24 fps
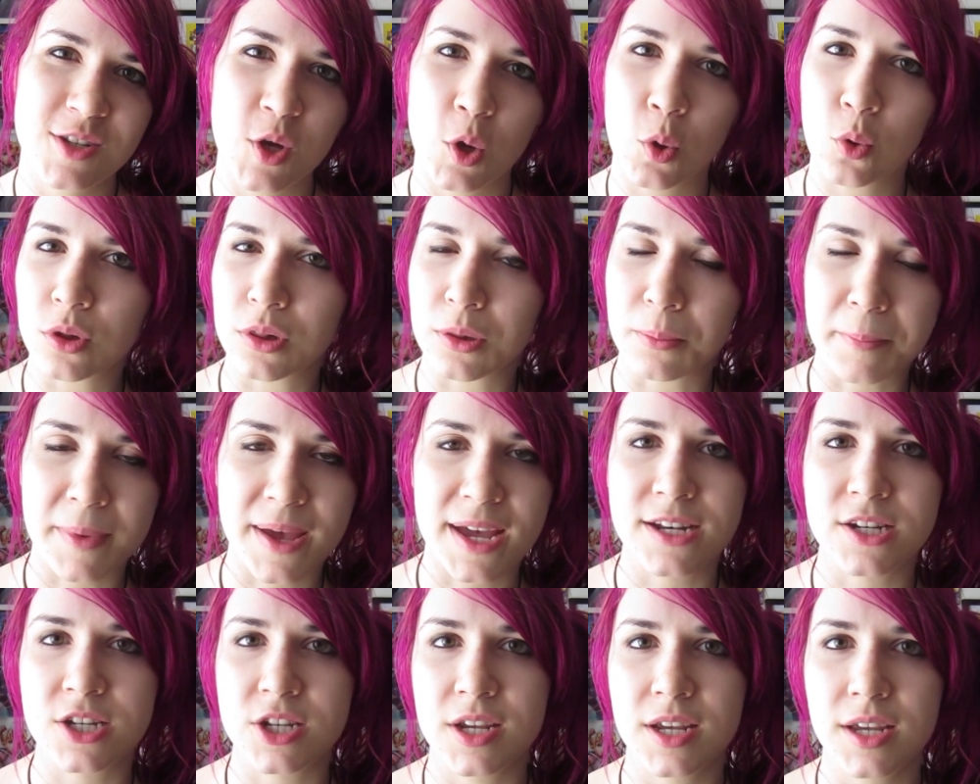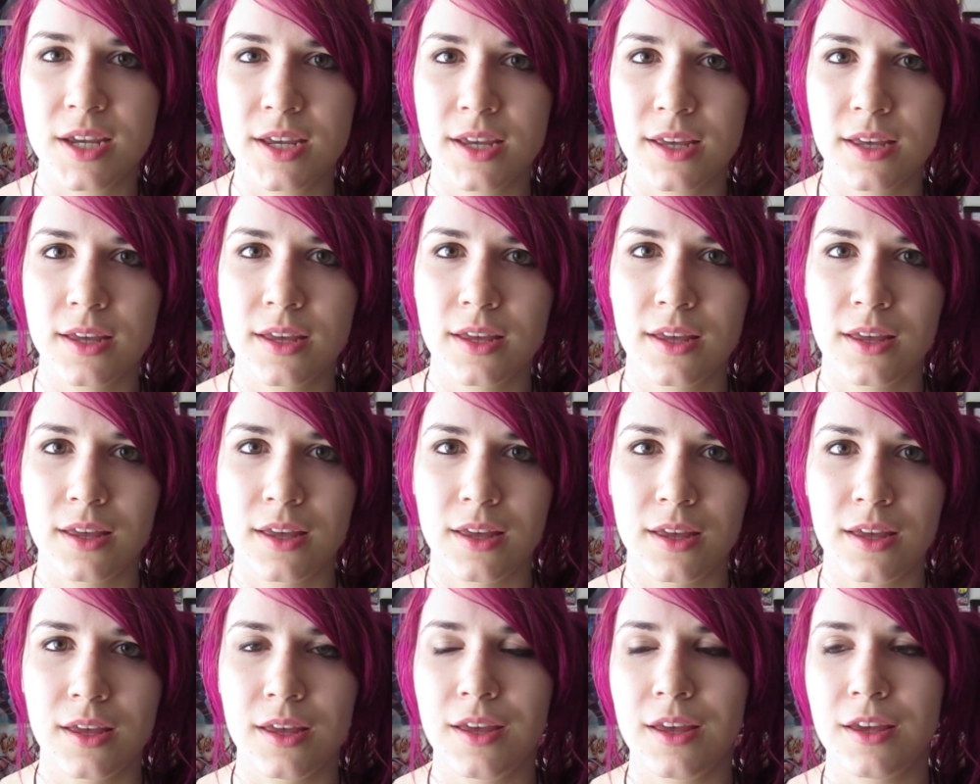total magic,
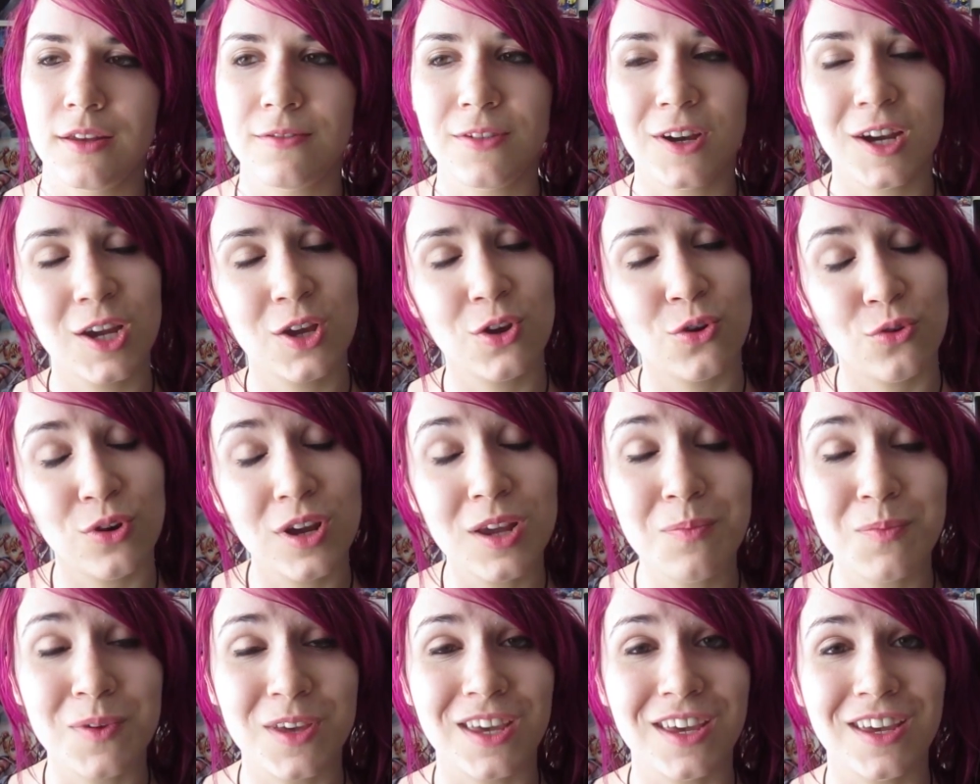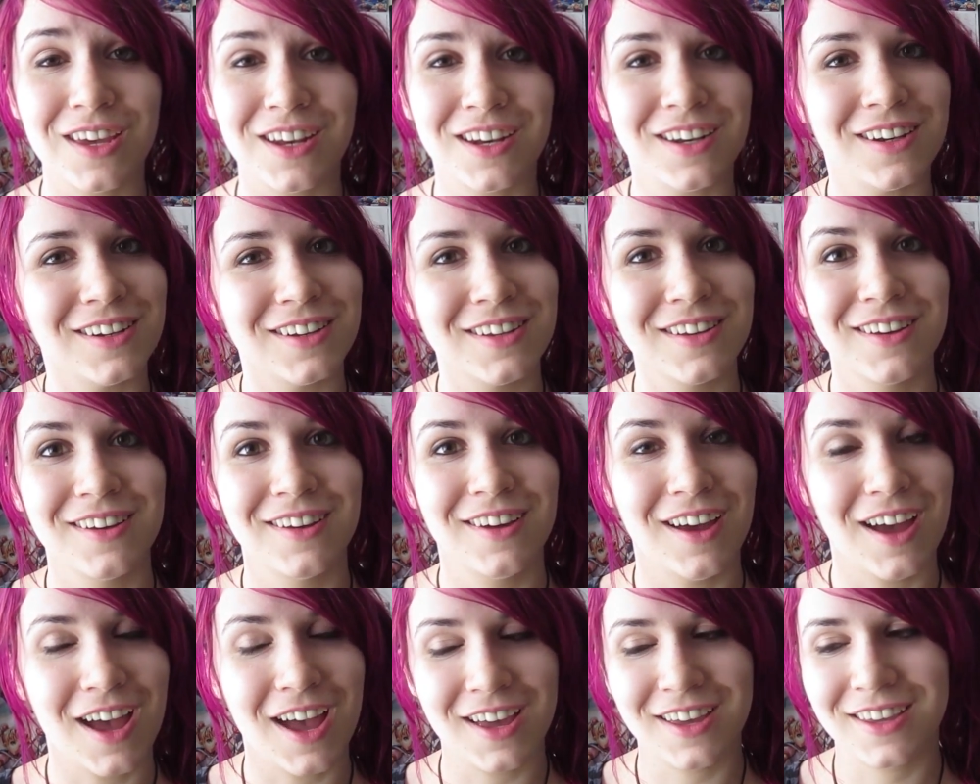and very creepy. And
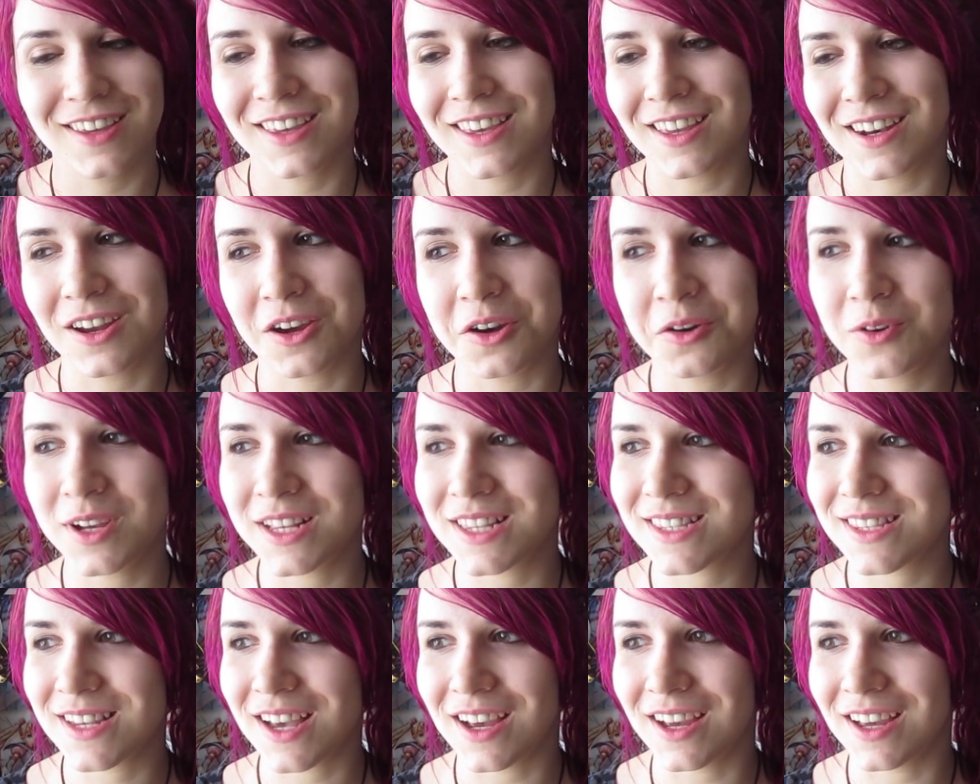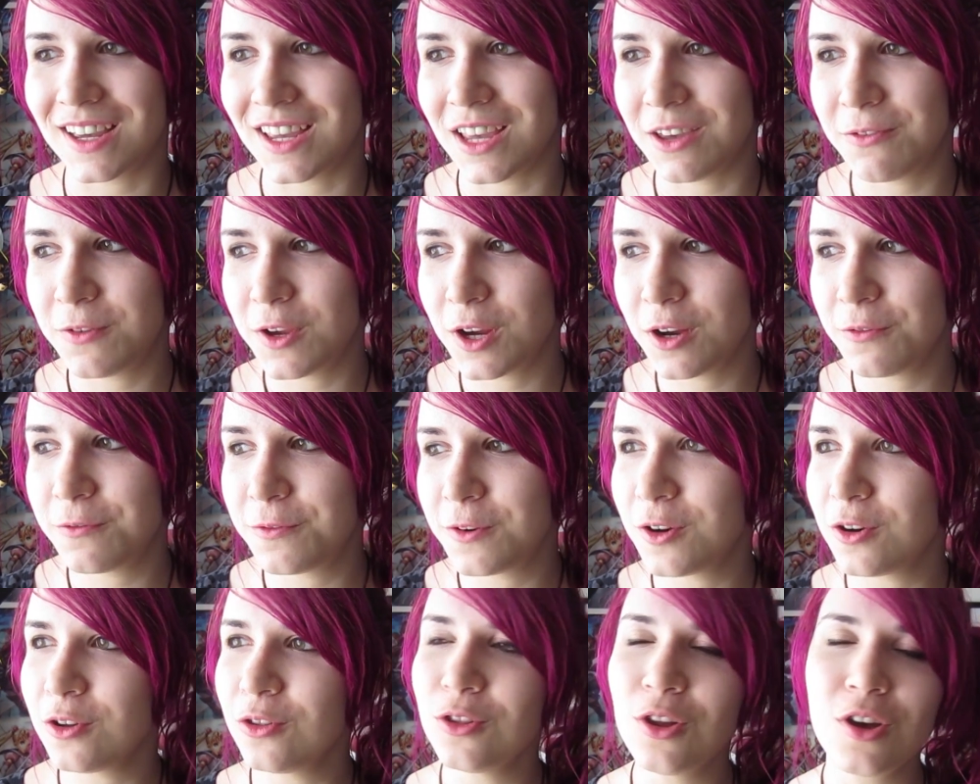you know, it's uh, if you're if
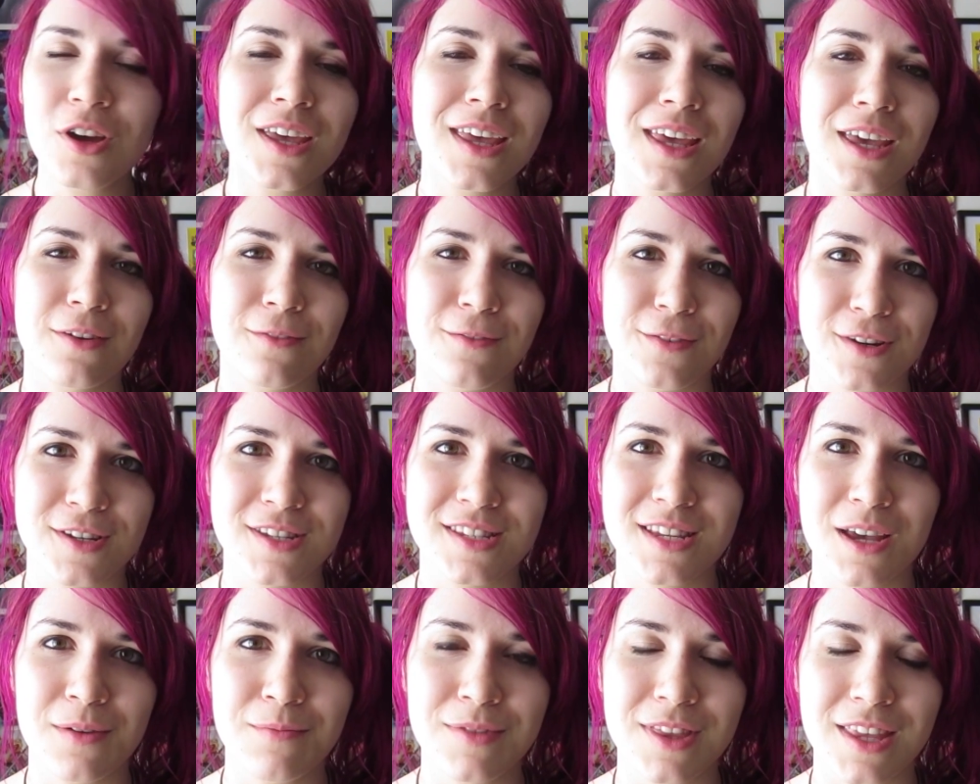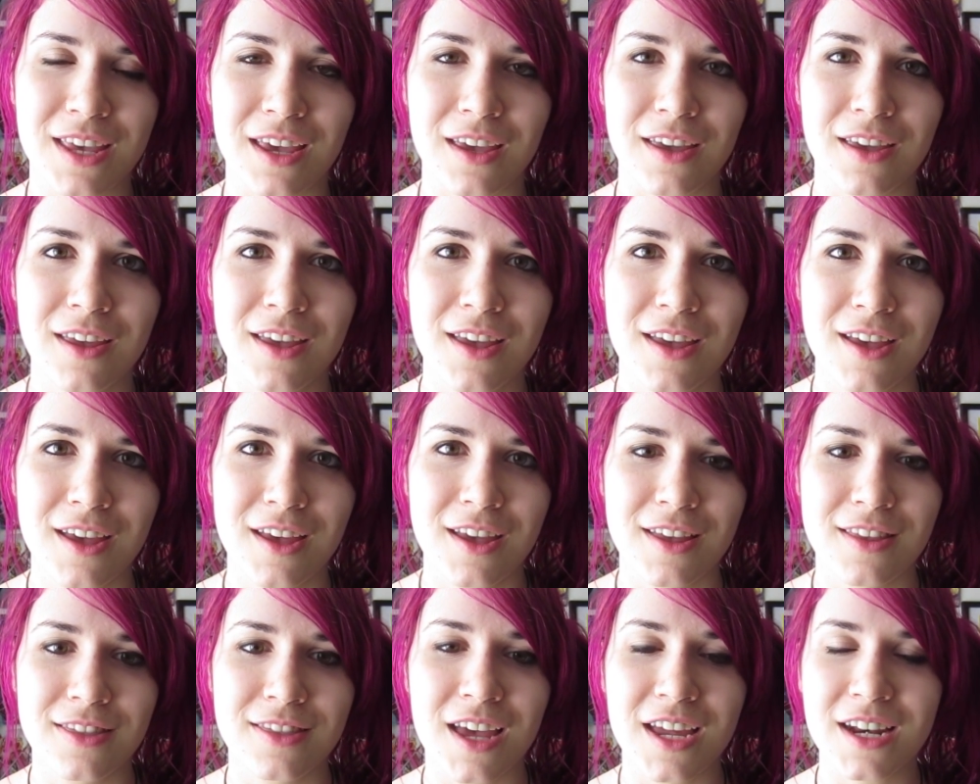you're looking for something
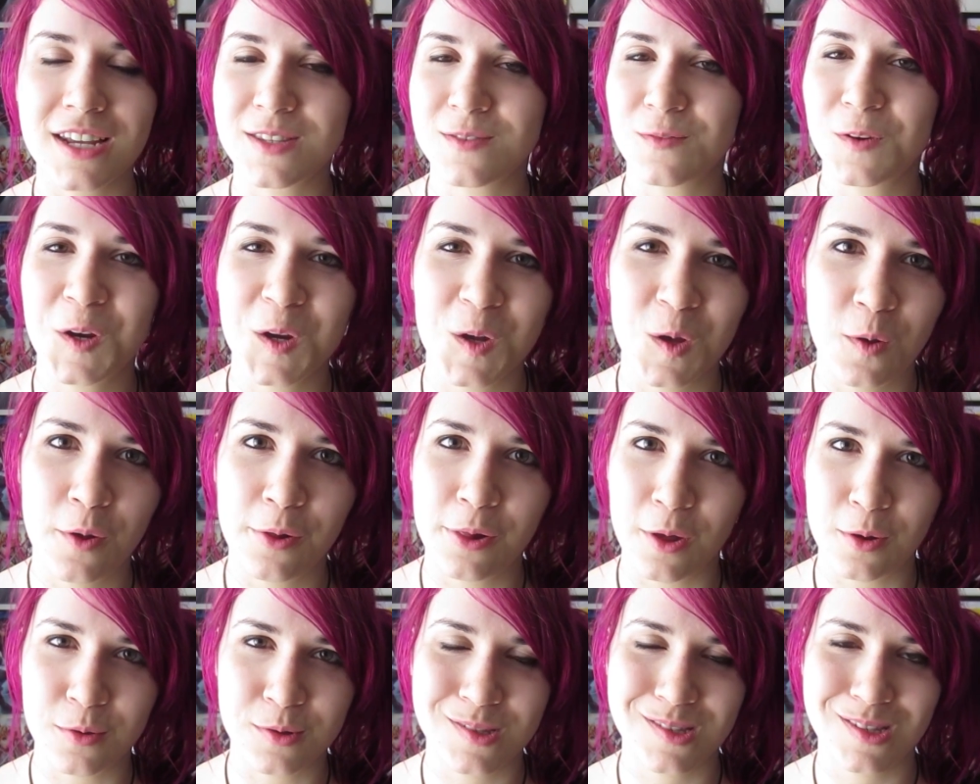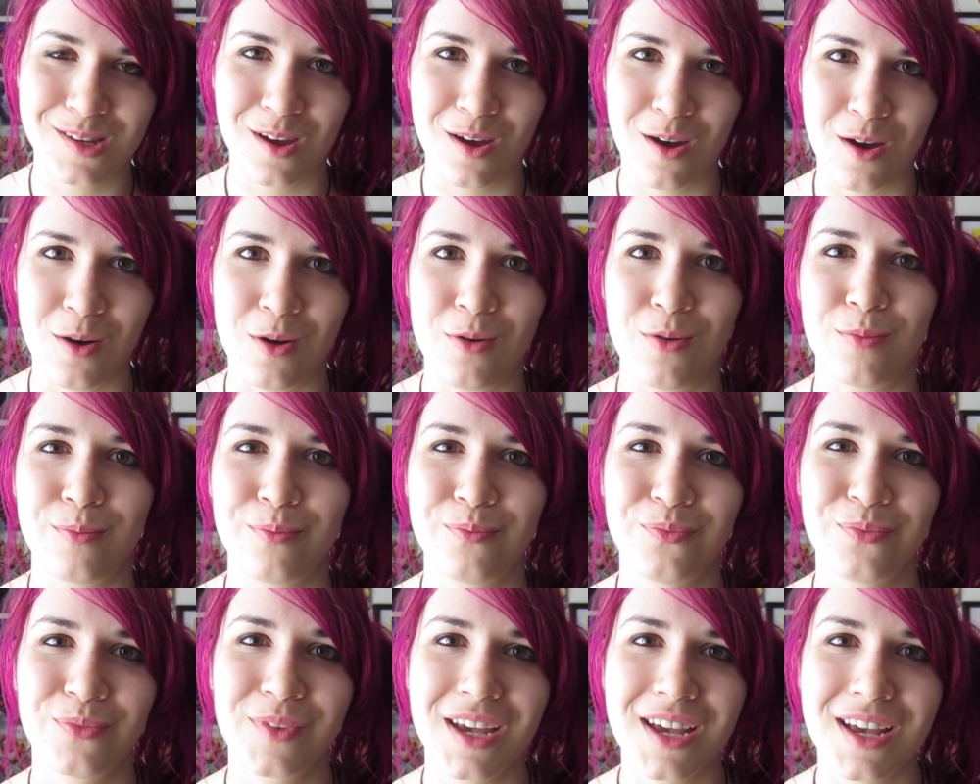that is very close to
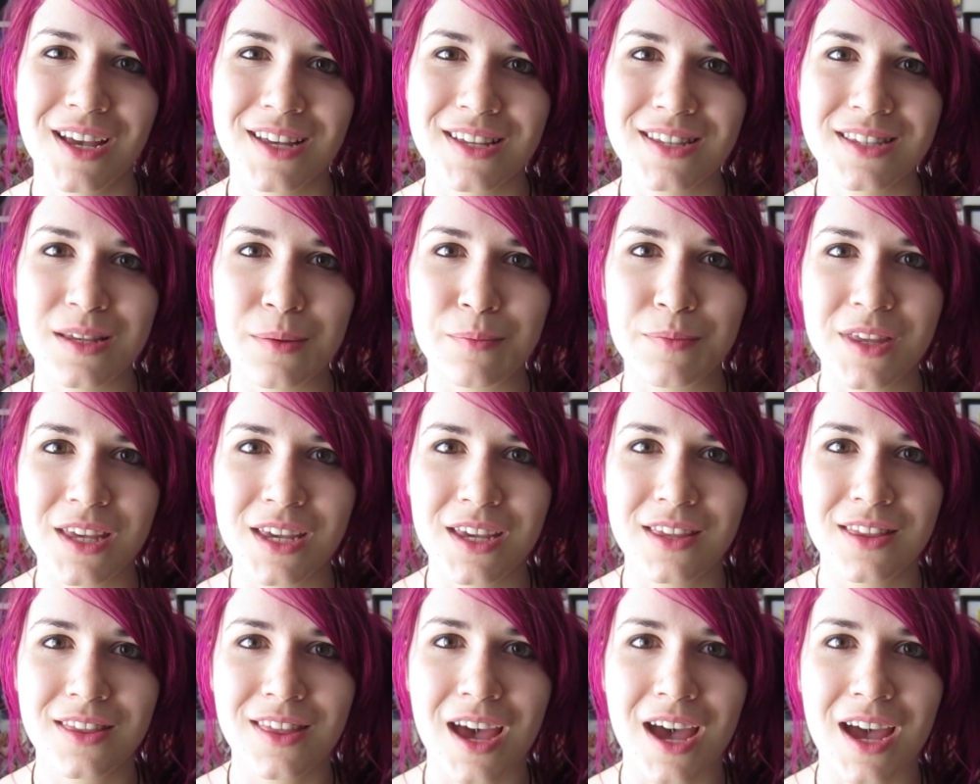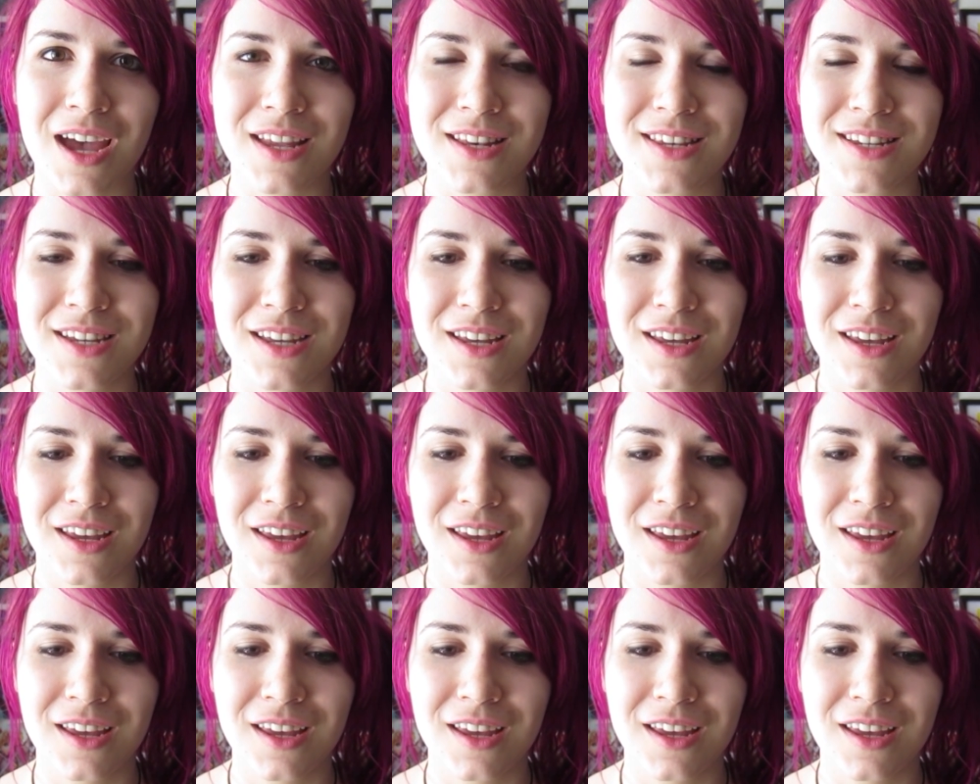home, something that